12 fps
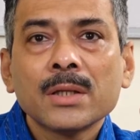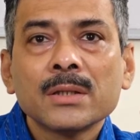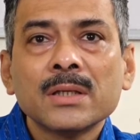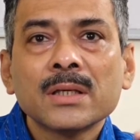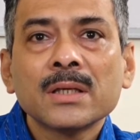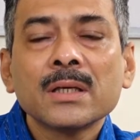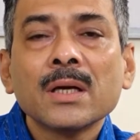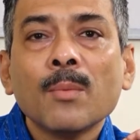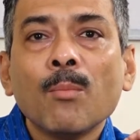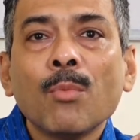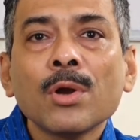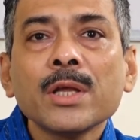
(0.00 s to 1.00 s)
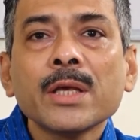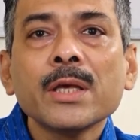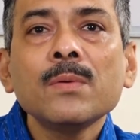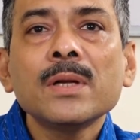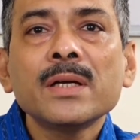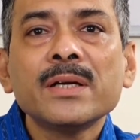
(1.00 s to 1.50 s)
the
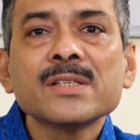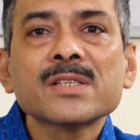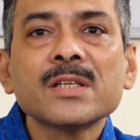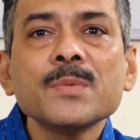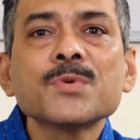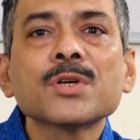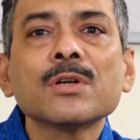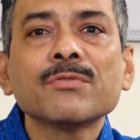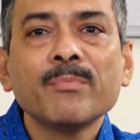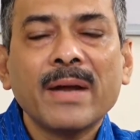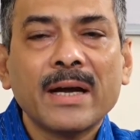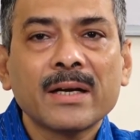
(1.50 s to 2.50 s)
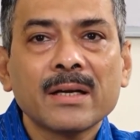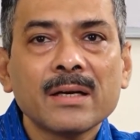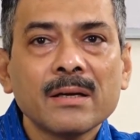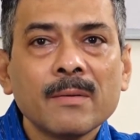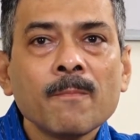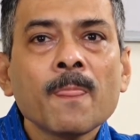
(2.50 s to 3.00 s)
molecular description of matter
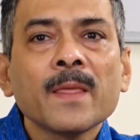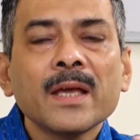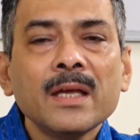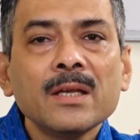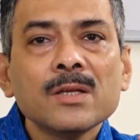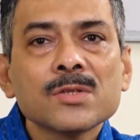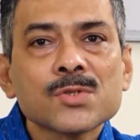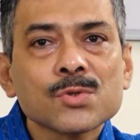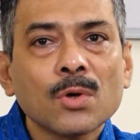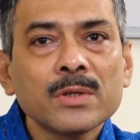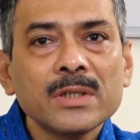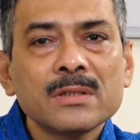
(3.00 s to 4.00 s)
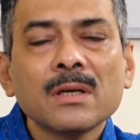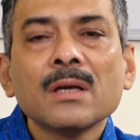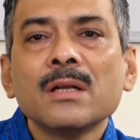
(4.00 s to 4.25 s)
in solid,